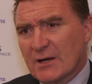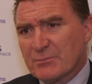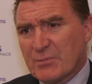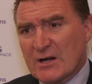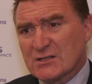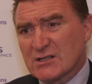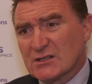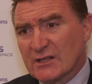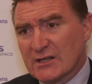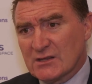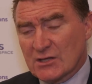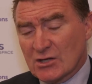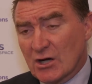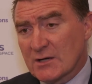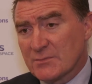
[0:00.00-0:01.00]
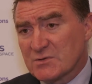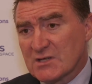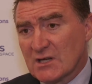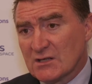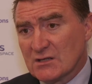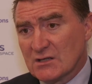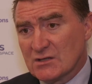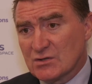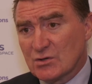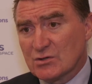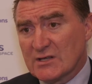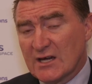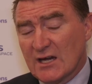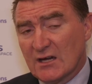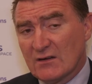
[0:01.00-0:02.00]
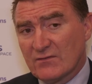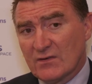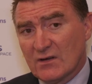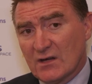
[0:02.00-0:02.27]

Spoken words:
practically the 90% is good to have.